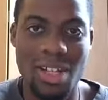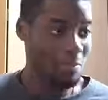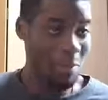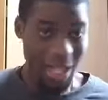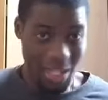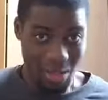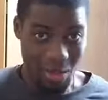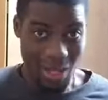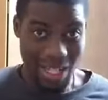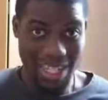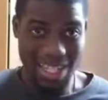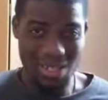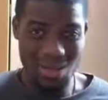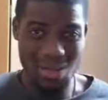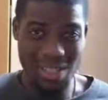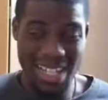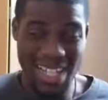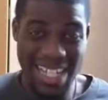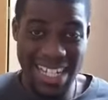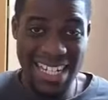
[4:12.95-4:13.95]
By the way, this
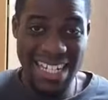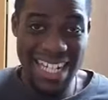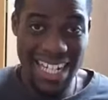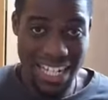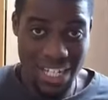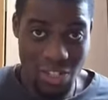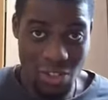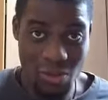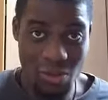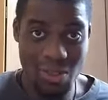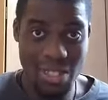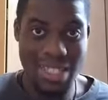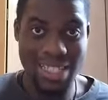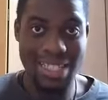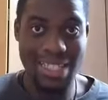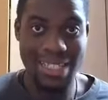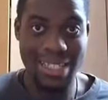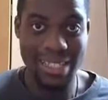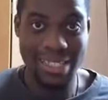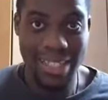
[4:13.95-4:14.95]
was a natural,
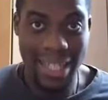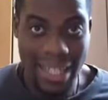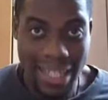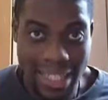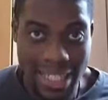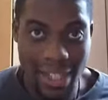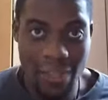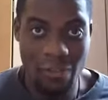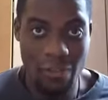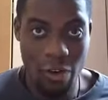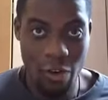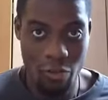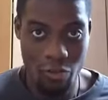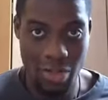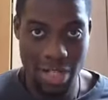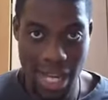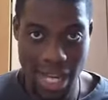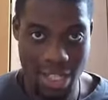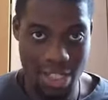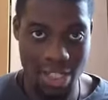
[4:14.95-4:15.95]
instinctive
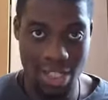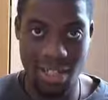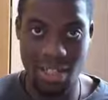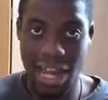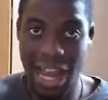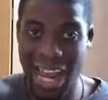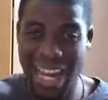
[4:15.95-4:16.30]
reaction.